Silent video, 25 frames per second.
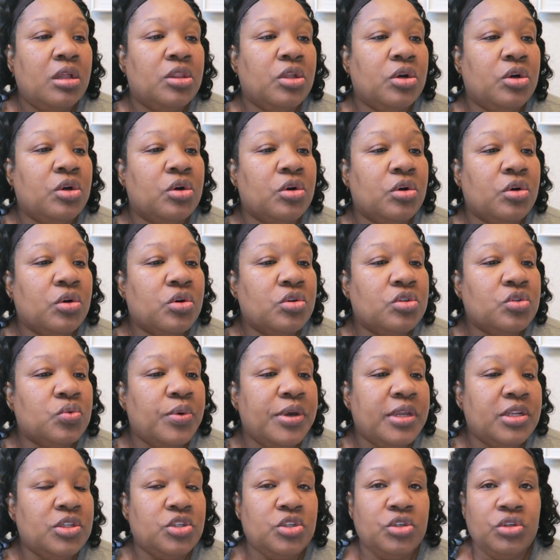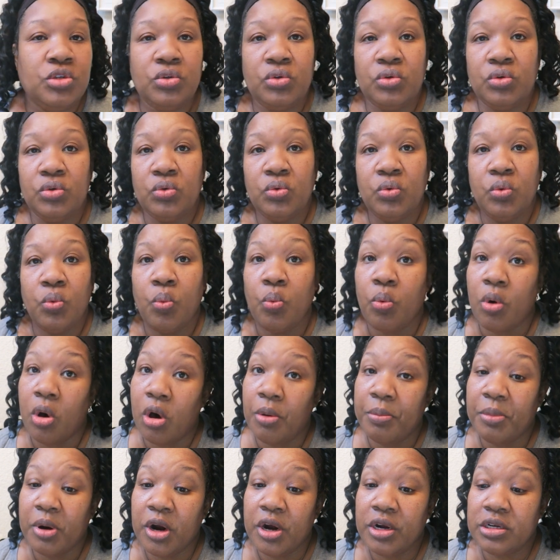The girls went to
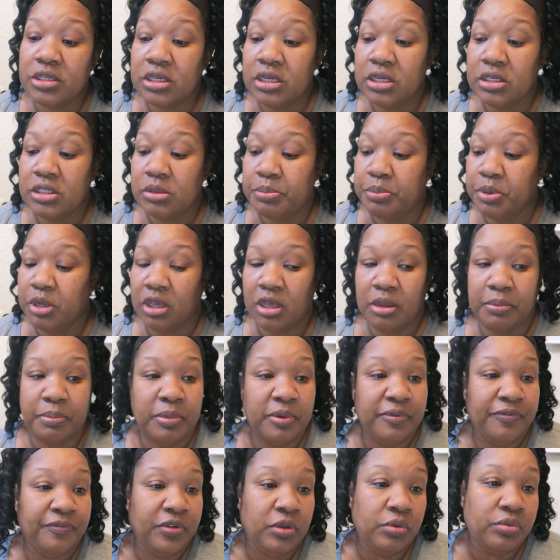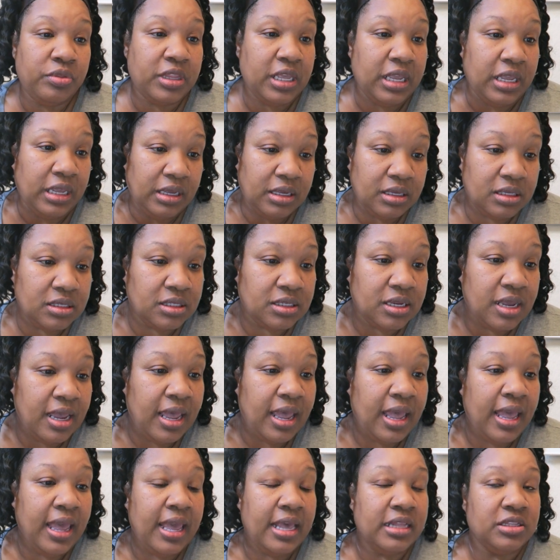Walmart to pick up a few things.
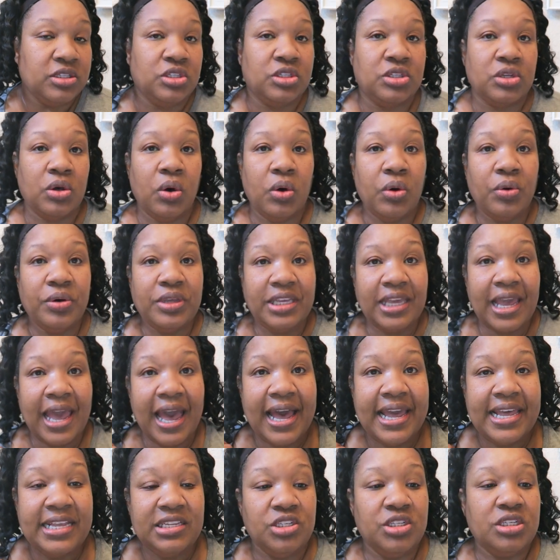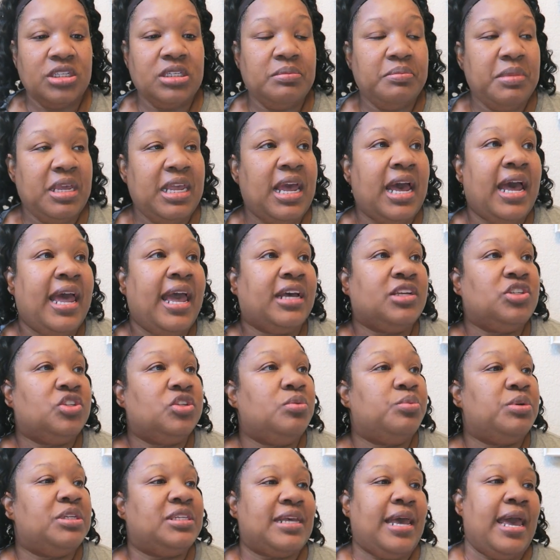And so yeah, it's just me. I
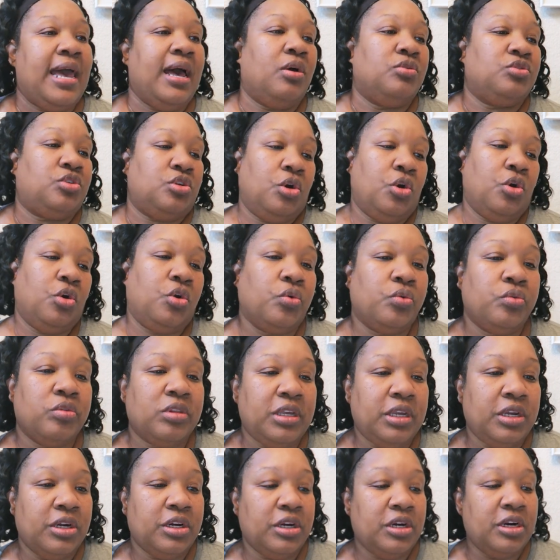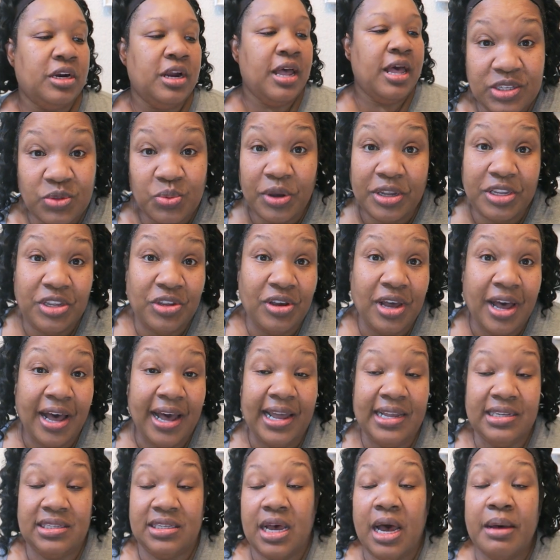actually was out earlier. That's what you
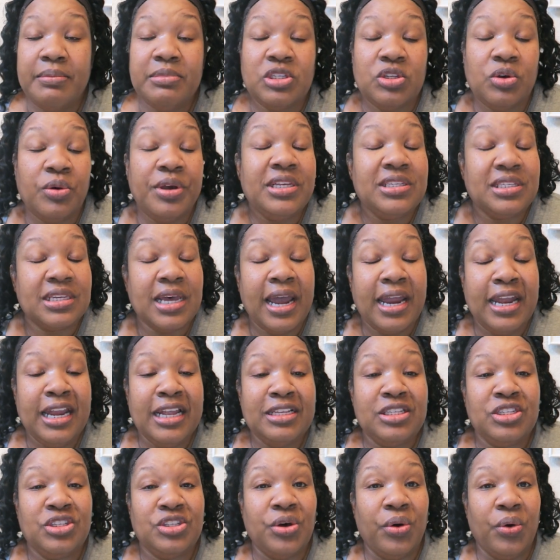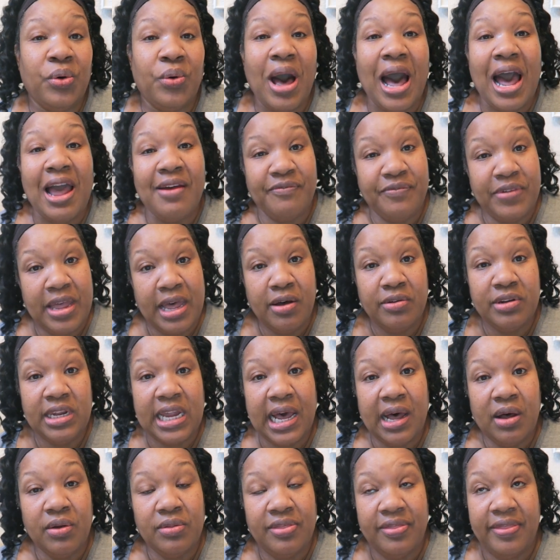guys, I'm so excited. So I
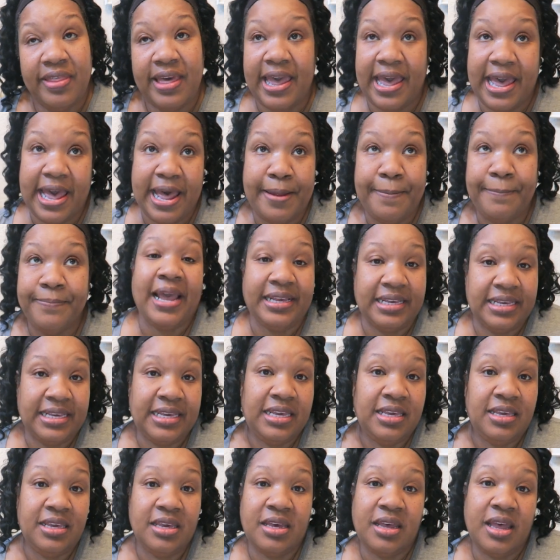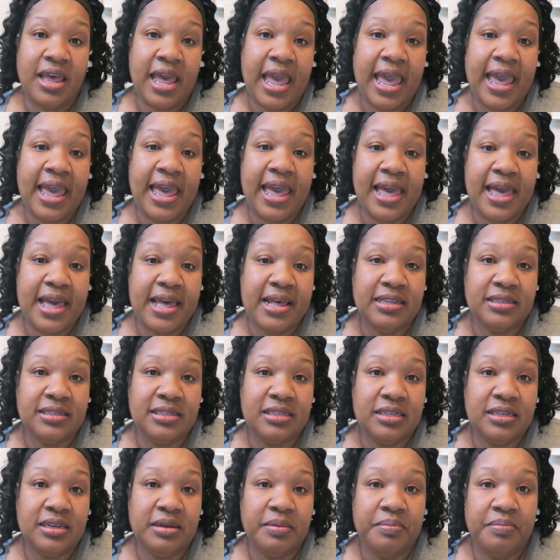found out that Ikea
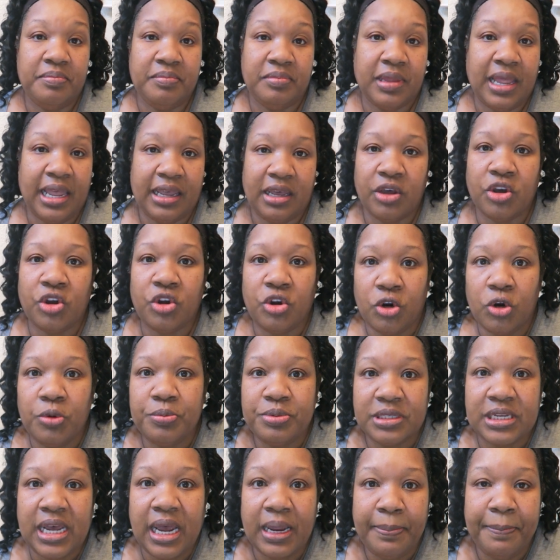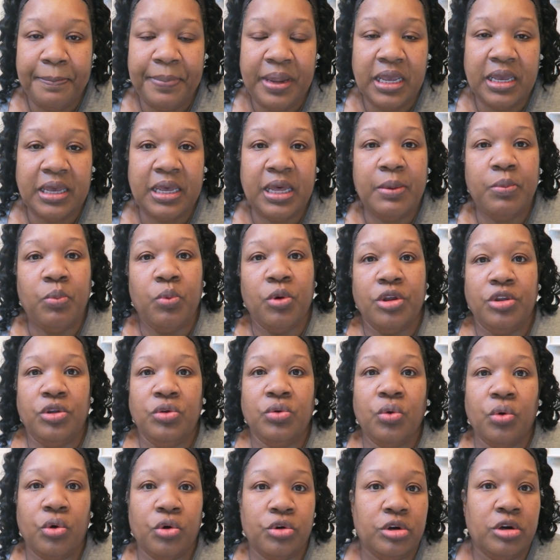has like a curbside pickup where
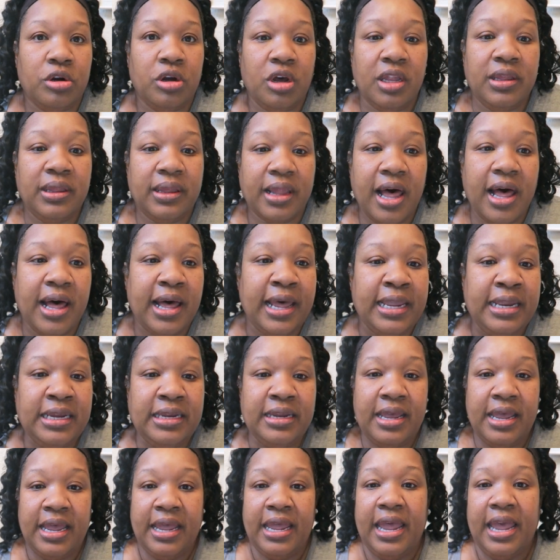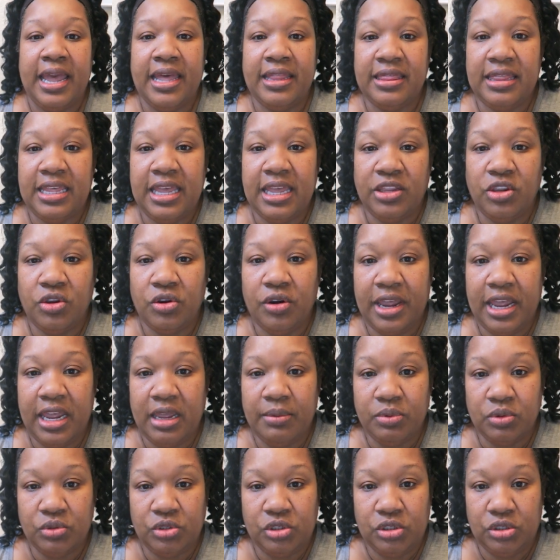you order online and then you're
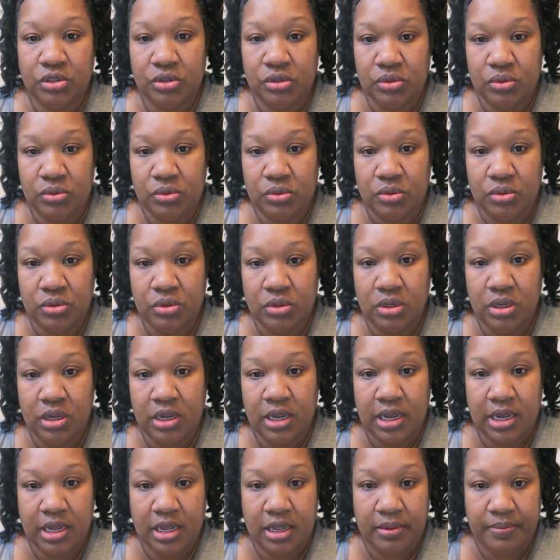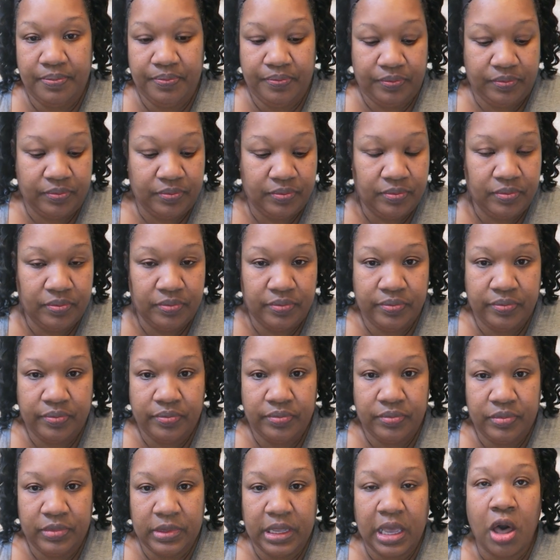able to um,
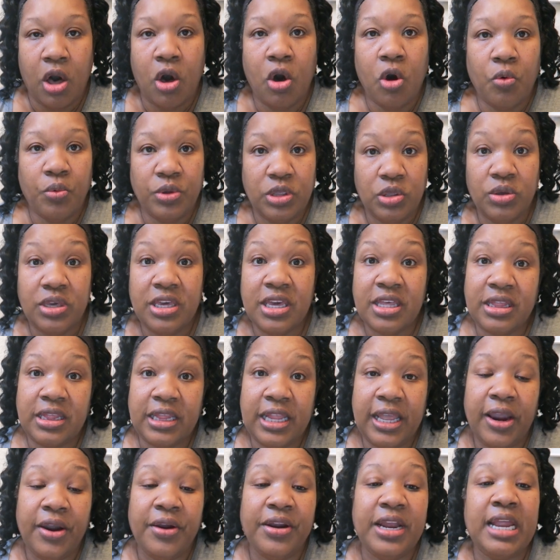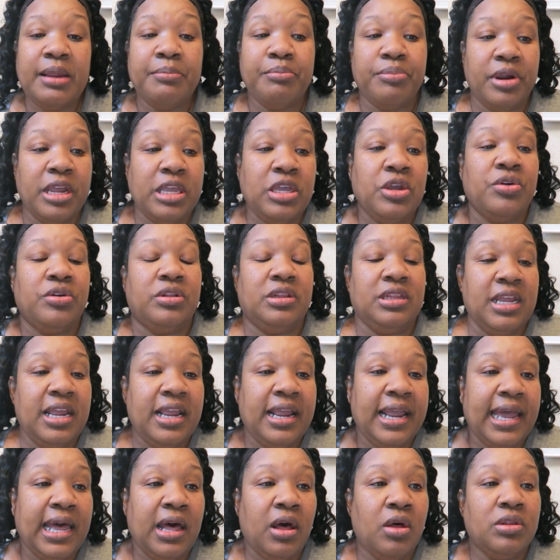call when you get there and they bring your
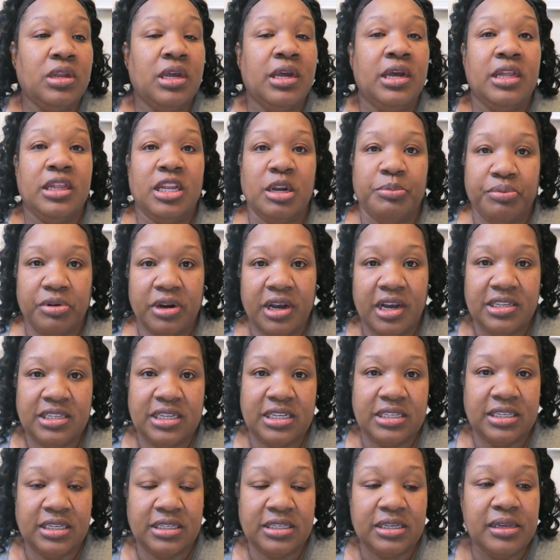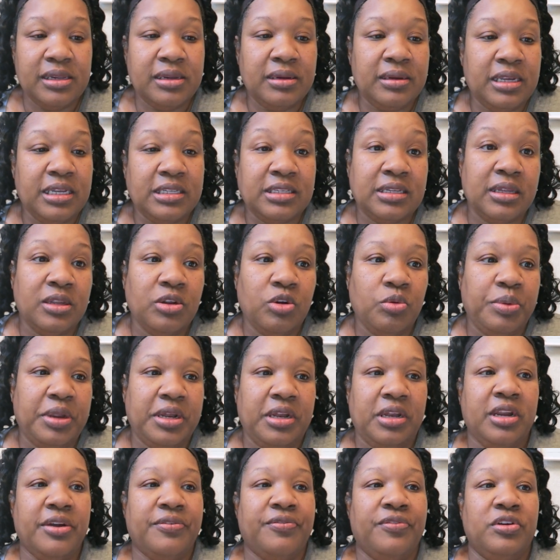thing out, their process is a little is a little
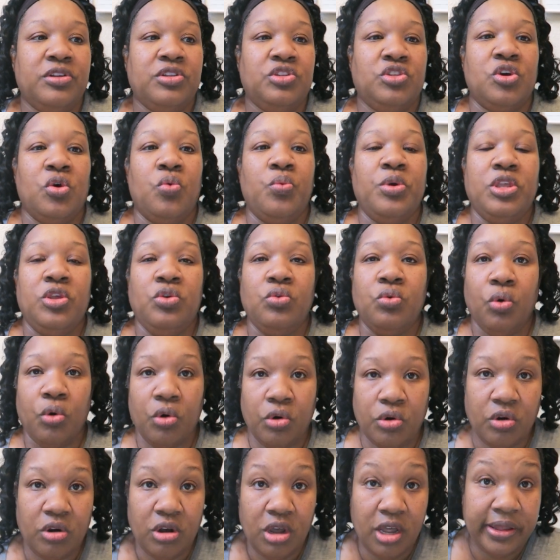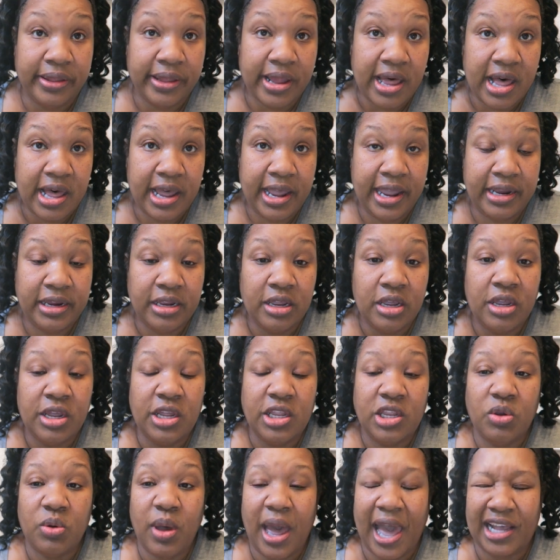bit different. So when you order online,
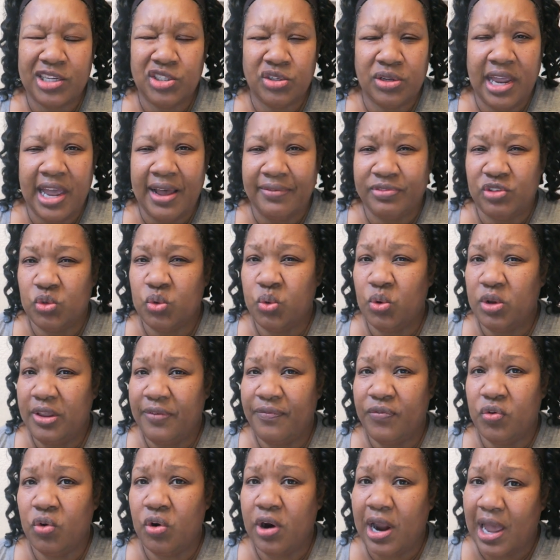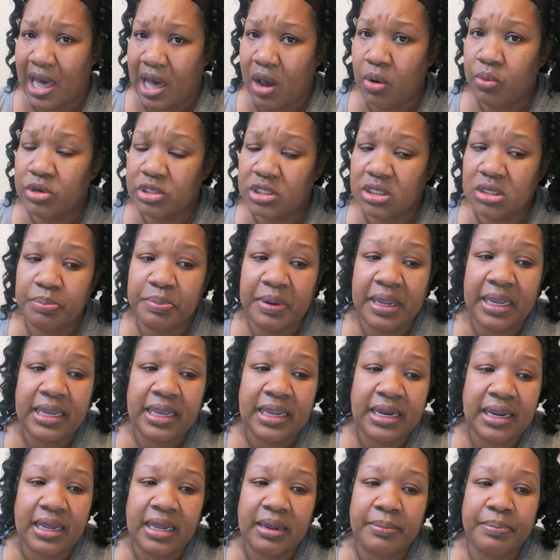you actually have 24 hours to
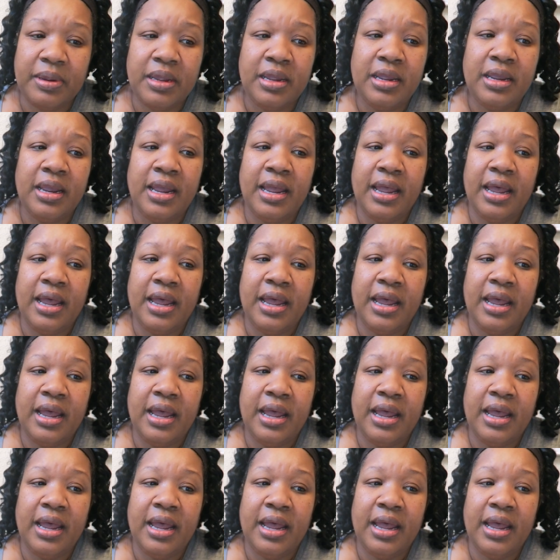pick it up.